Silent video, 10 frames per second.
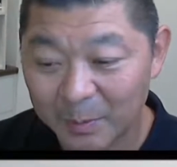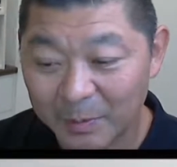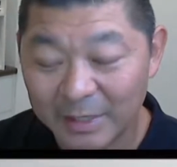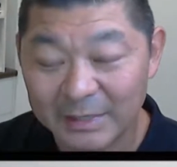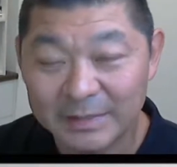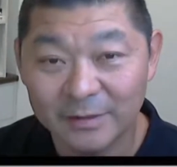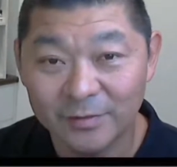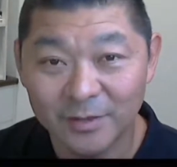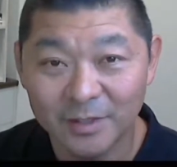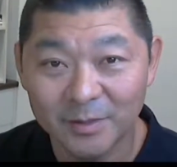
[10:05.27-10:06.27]
But
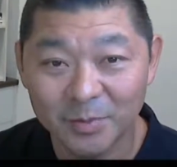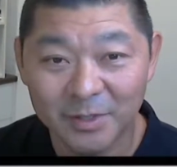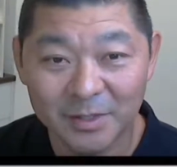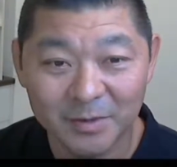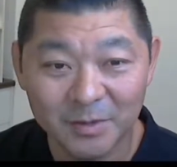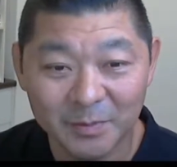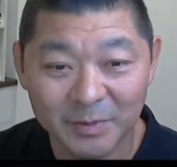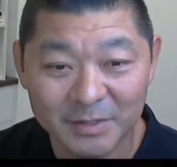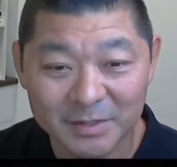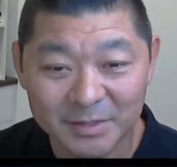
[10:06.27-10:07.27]
if you can put in the
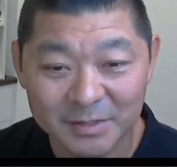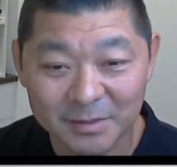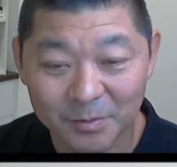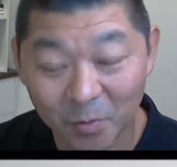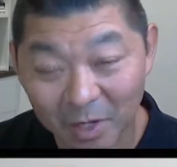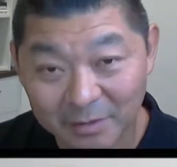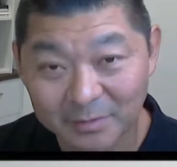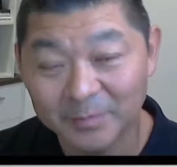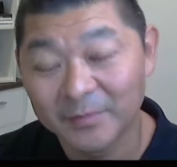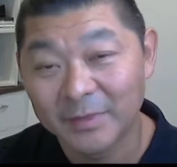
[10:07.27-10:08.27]
comments,
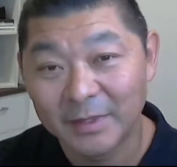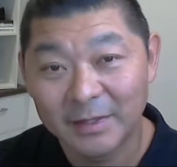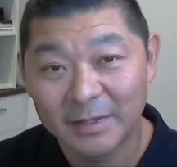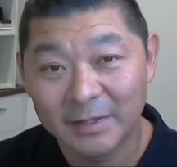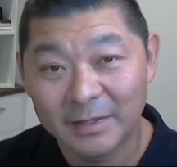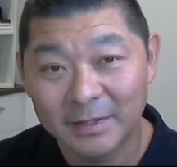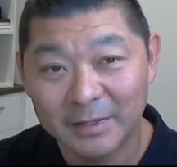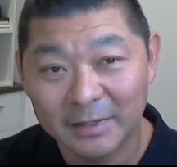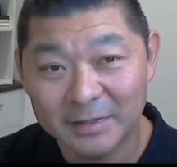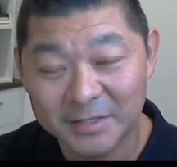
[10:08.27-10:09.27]
one,
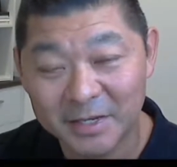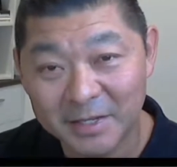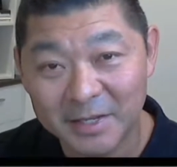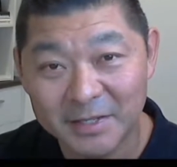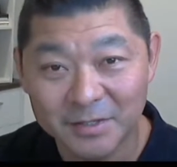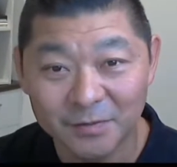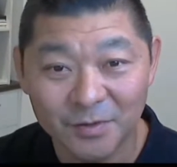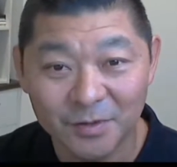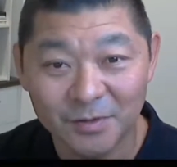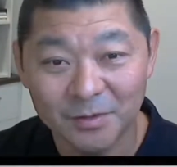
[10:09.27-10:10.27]
say yes
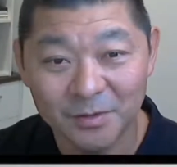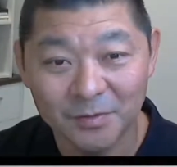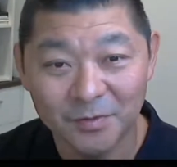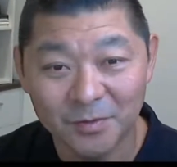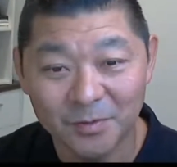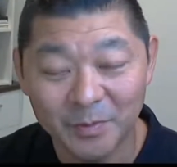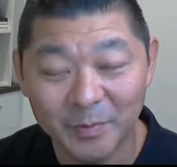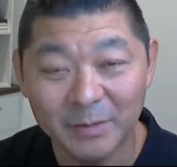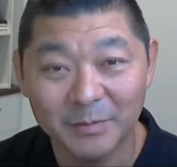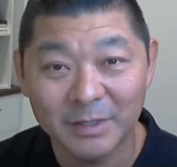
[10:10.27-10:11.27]
if you
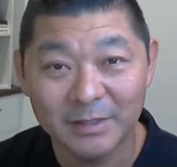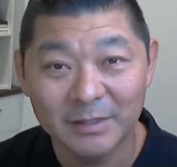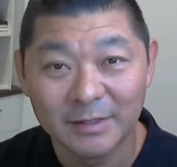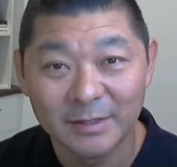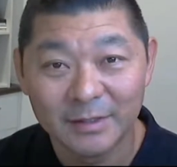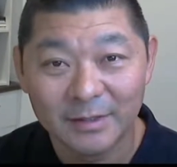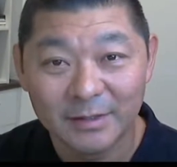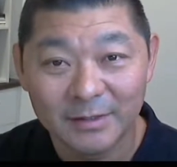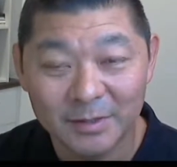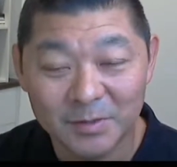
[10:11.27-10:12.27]
remember
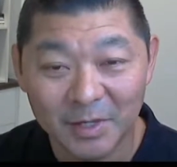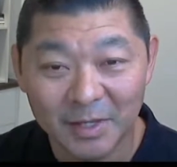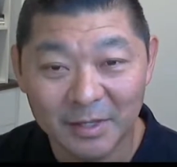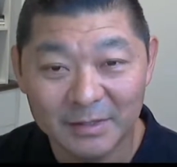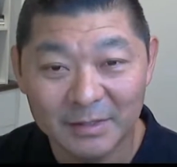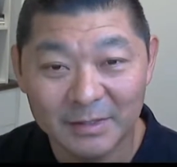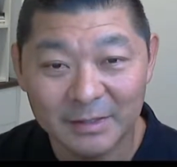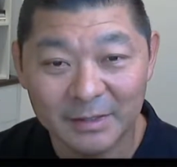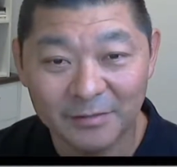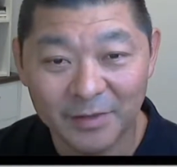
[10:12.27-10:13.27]
that you had
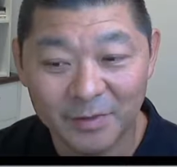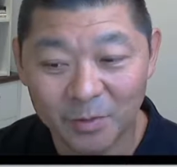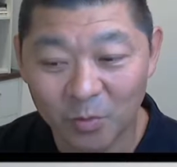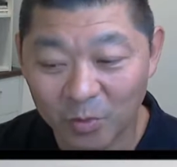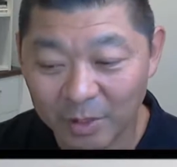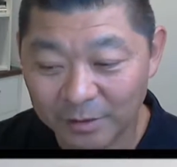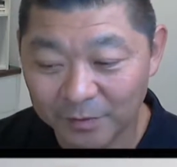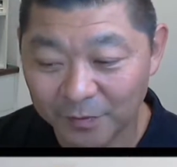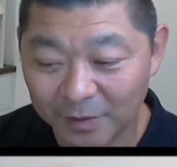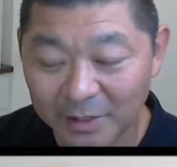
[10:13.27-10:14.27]
a very
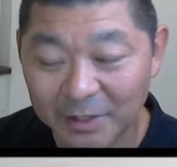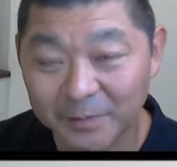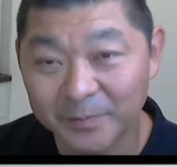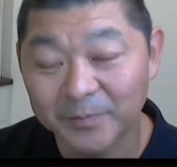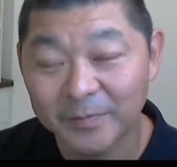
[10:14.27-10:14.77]
weird feeling